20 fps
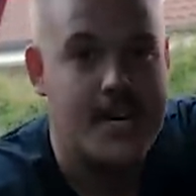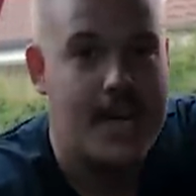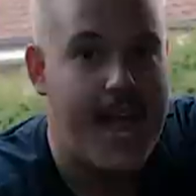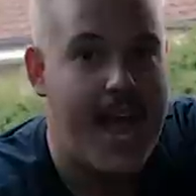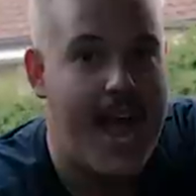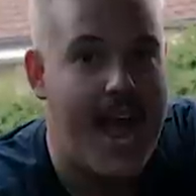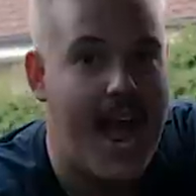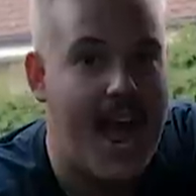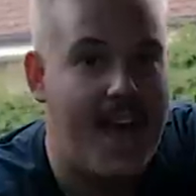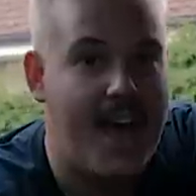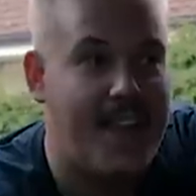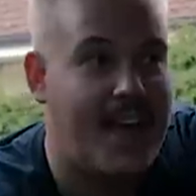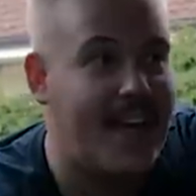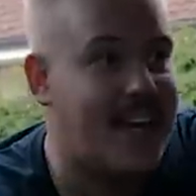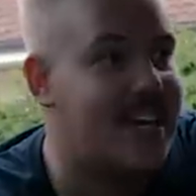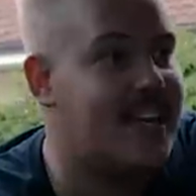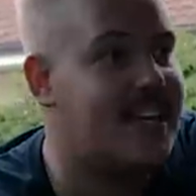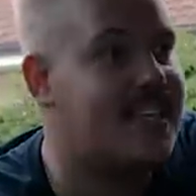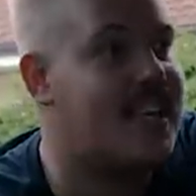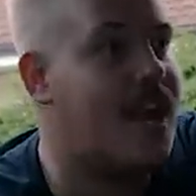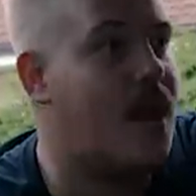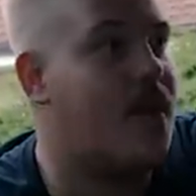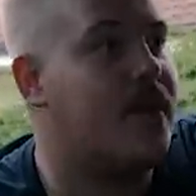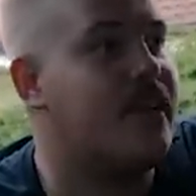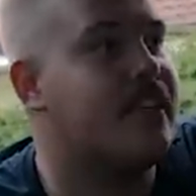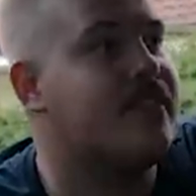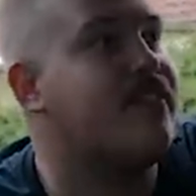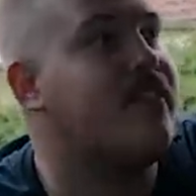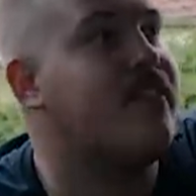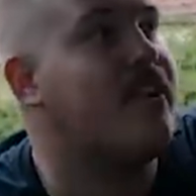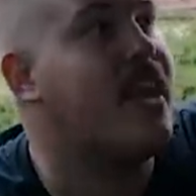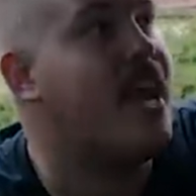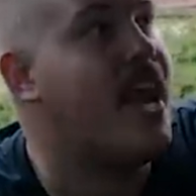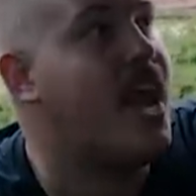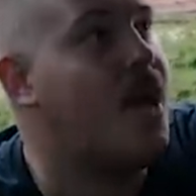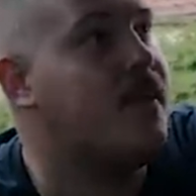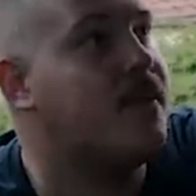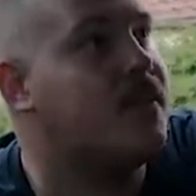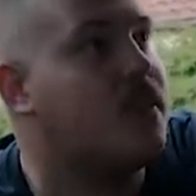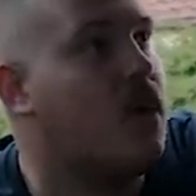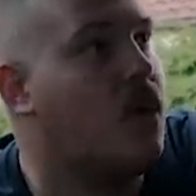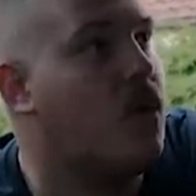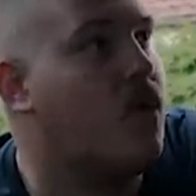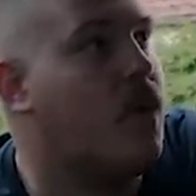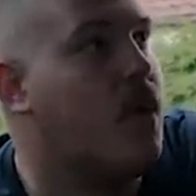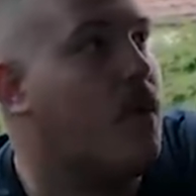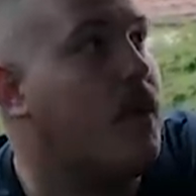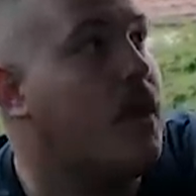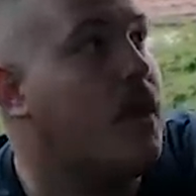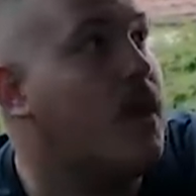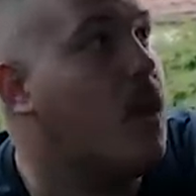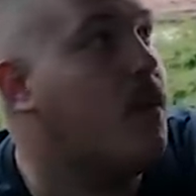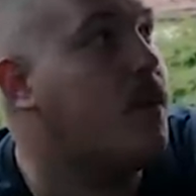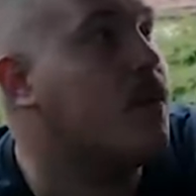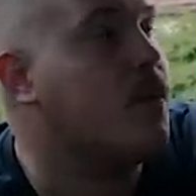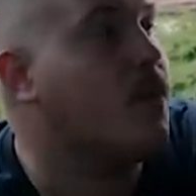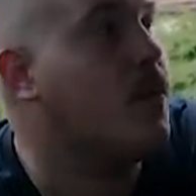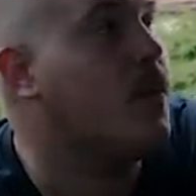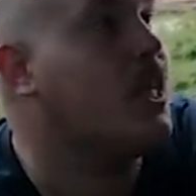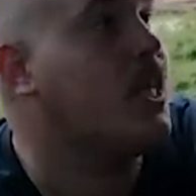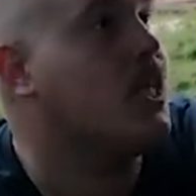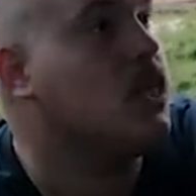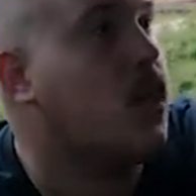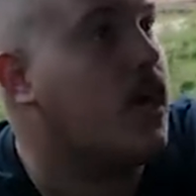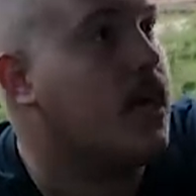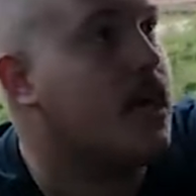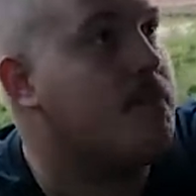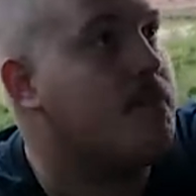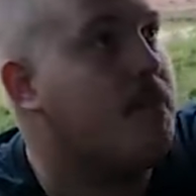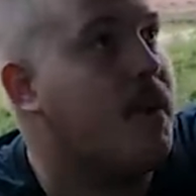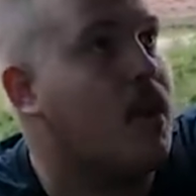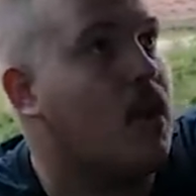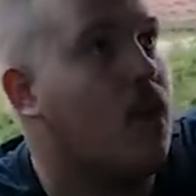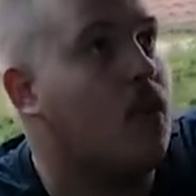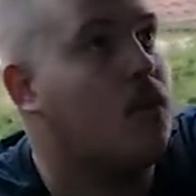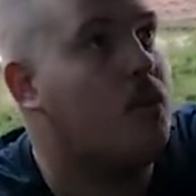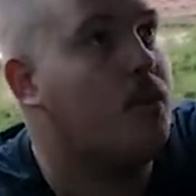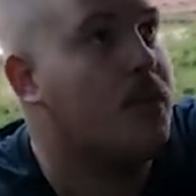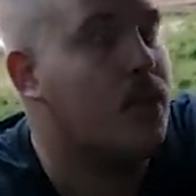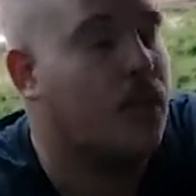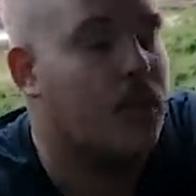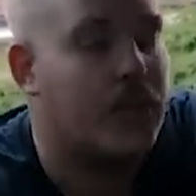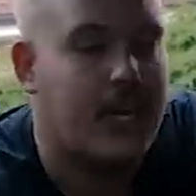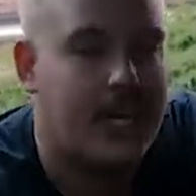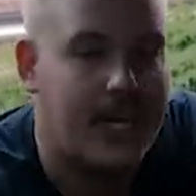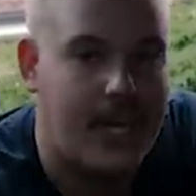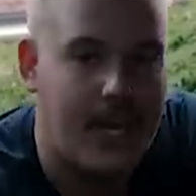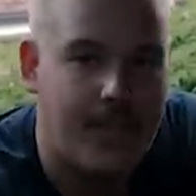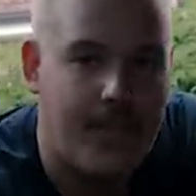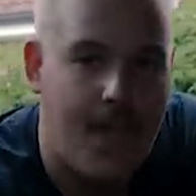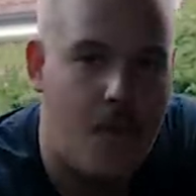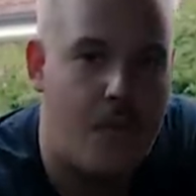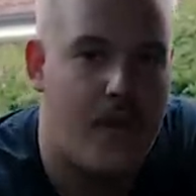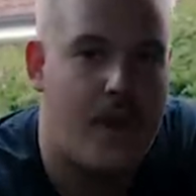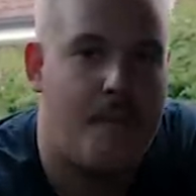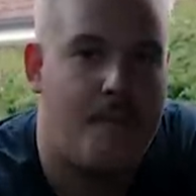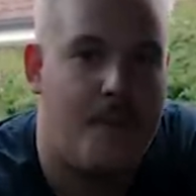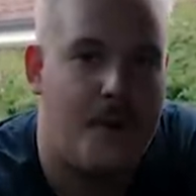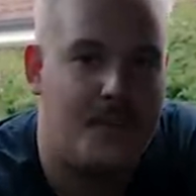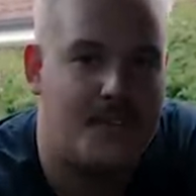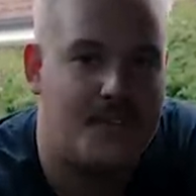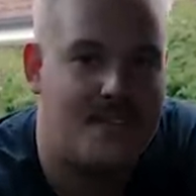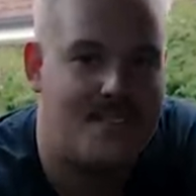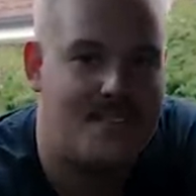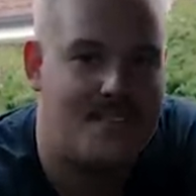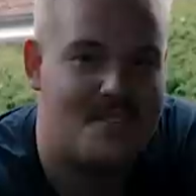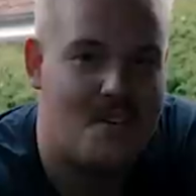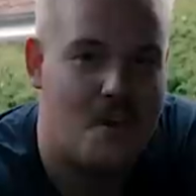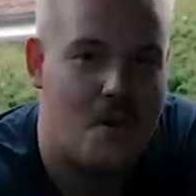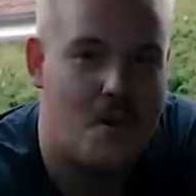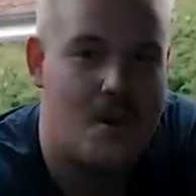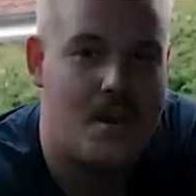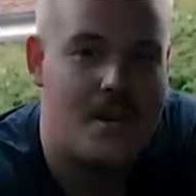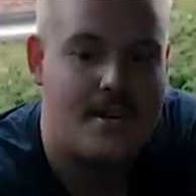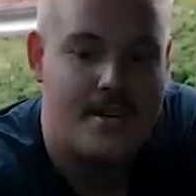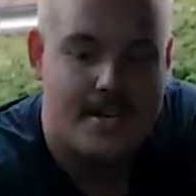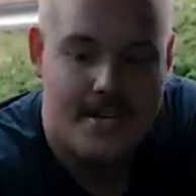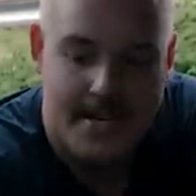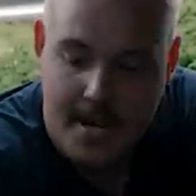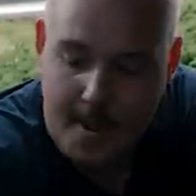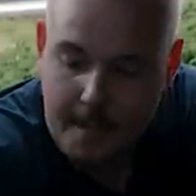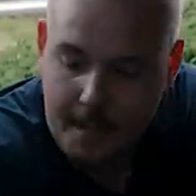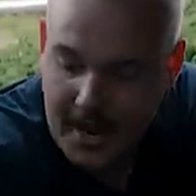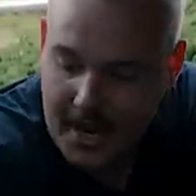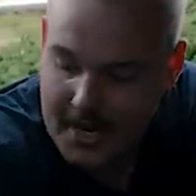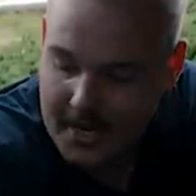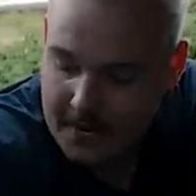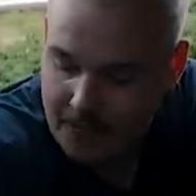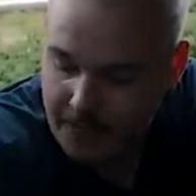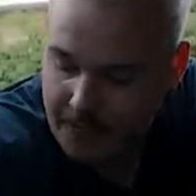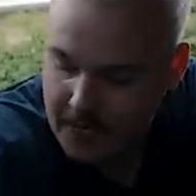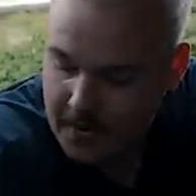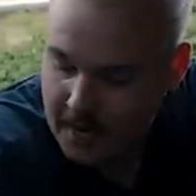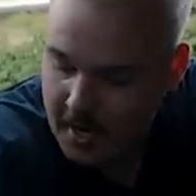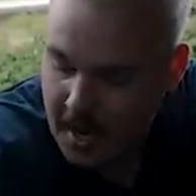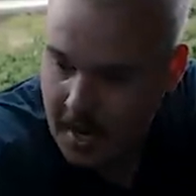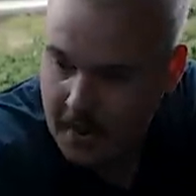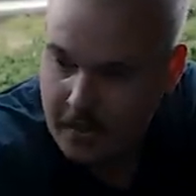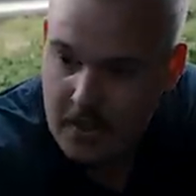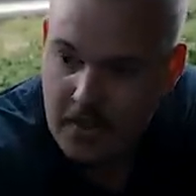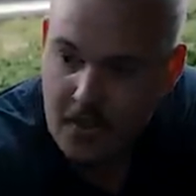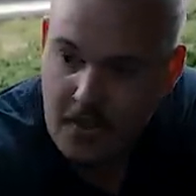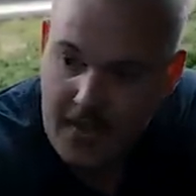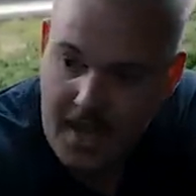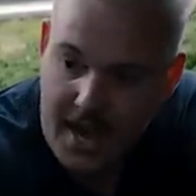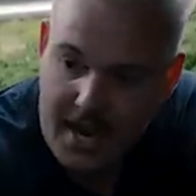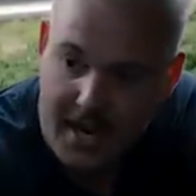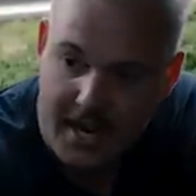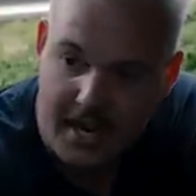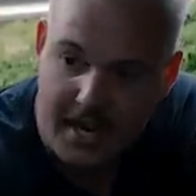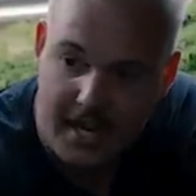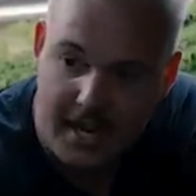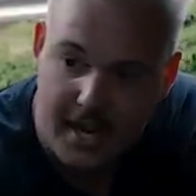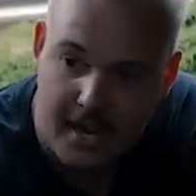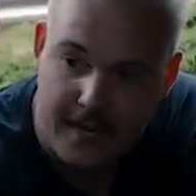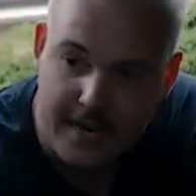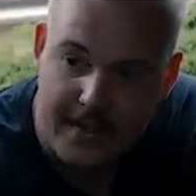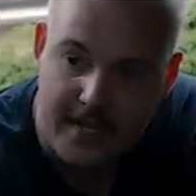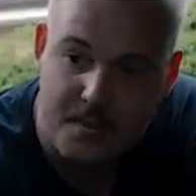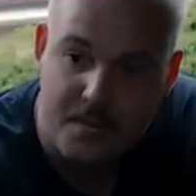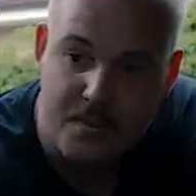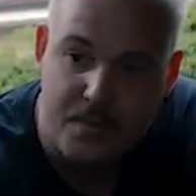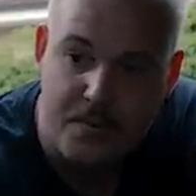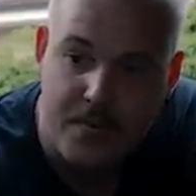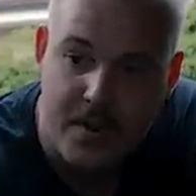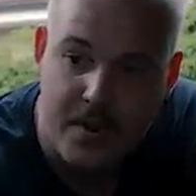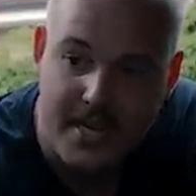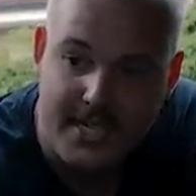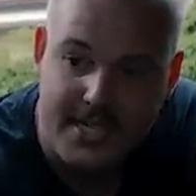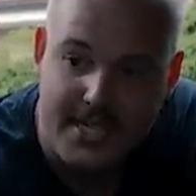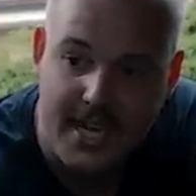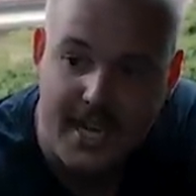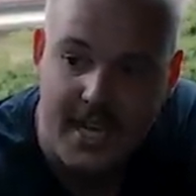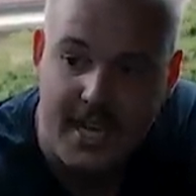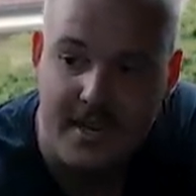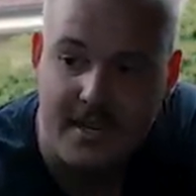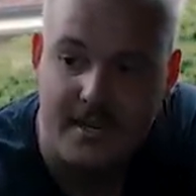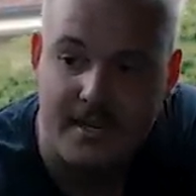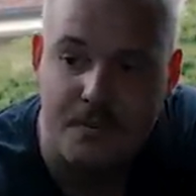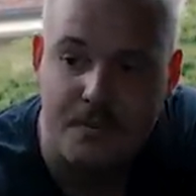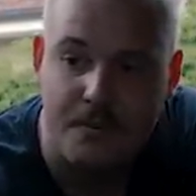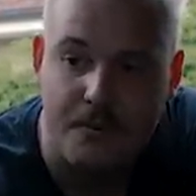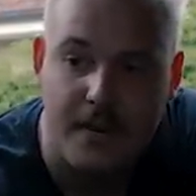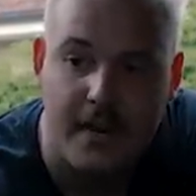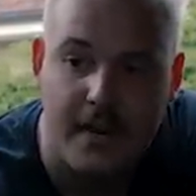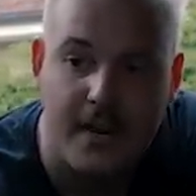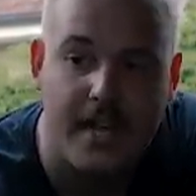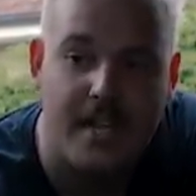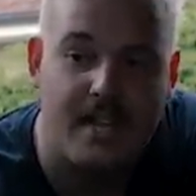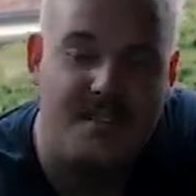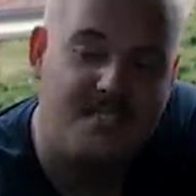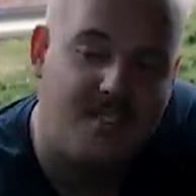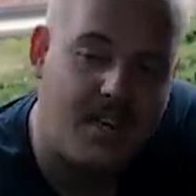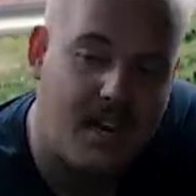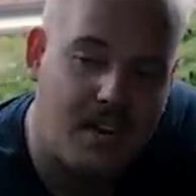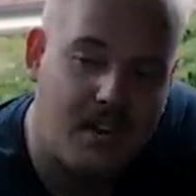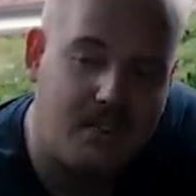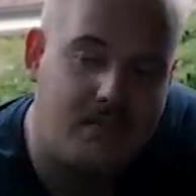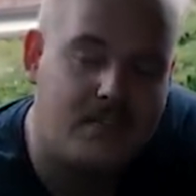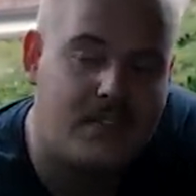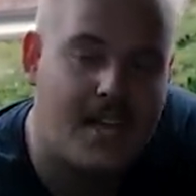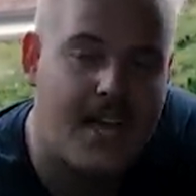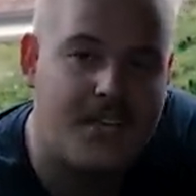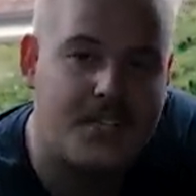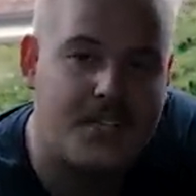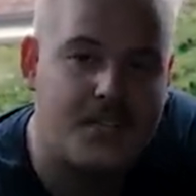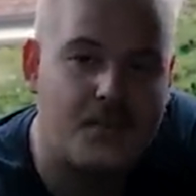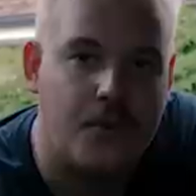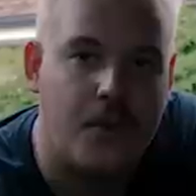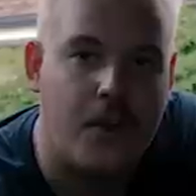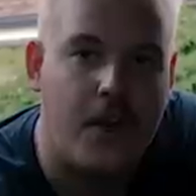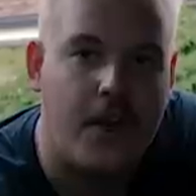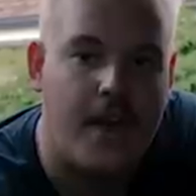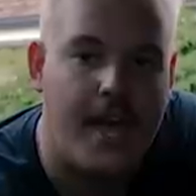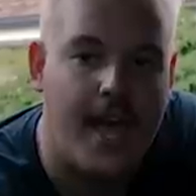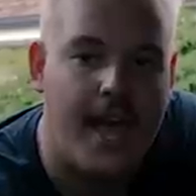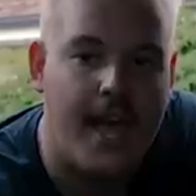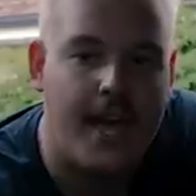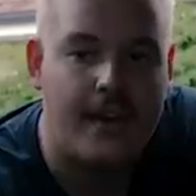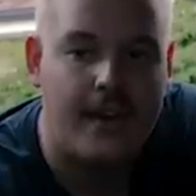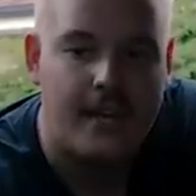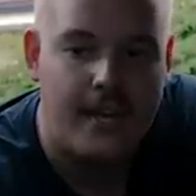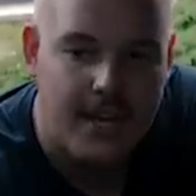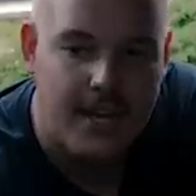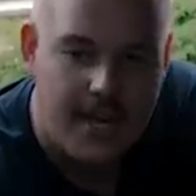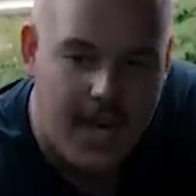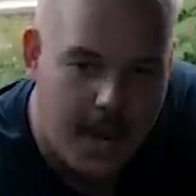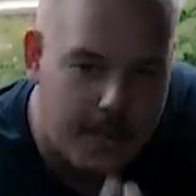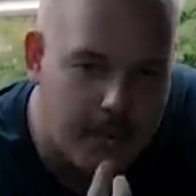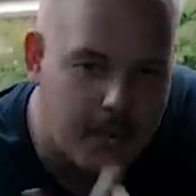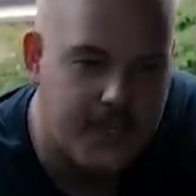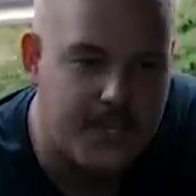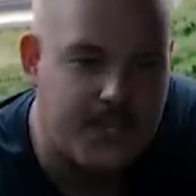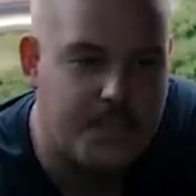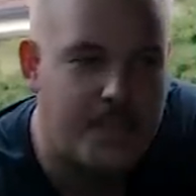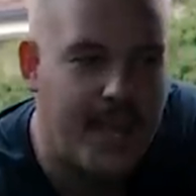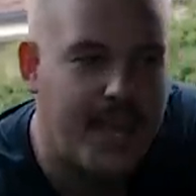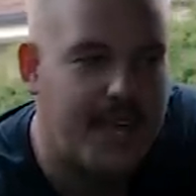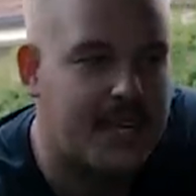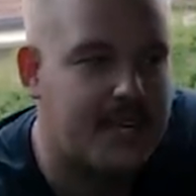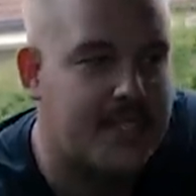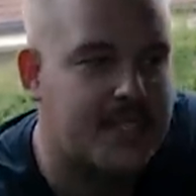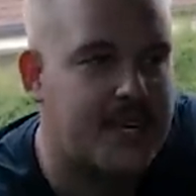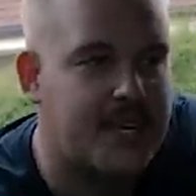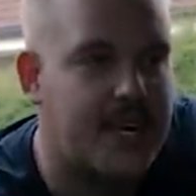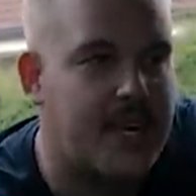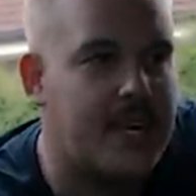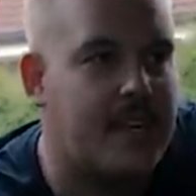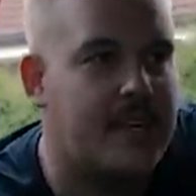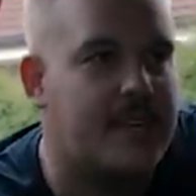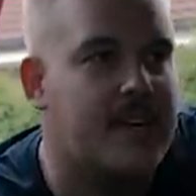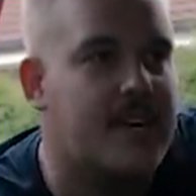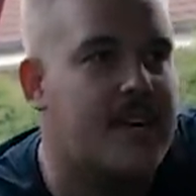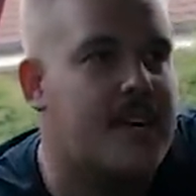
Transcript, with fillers: uh, that is how it is for now. It's got a rear window, which I really like, but I will be looking to get that reupholstered soon. But other than that, in here, it's pretty, pretty, you know, as Toyota had. I put the speakers in,